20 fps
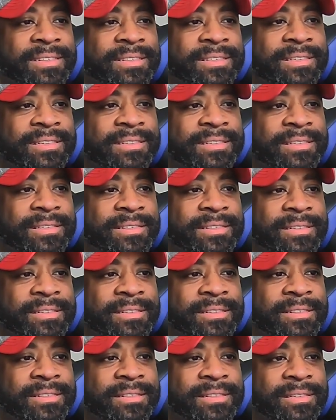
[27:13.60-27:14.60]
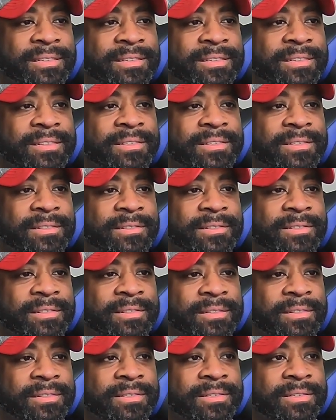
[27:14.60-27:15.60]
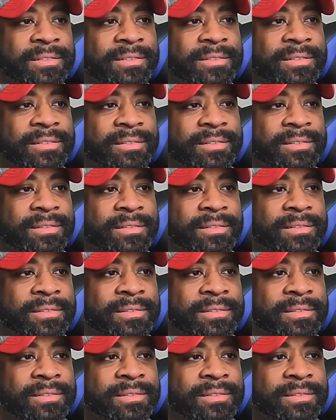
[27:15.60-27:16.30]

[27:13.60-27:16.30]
(not speaking)